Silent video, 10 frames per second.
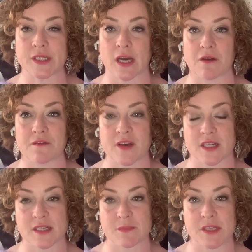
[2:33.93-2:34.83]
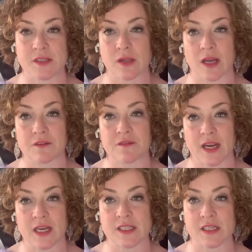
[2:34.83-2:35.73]
including unfair dismissal
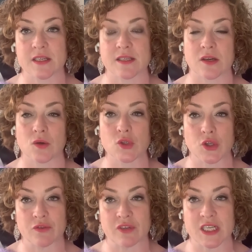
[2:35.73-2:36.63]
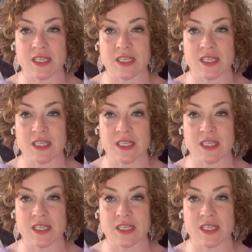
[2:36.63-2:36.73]
and failure to consult on the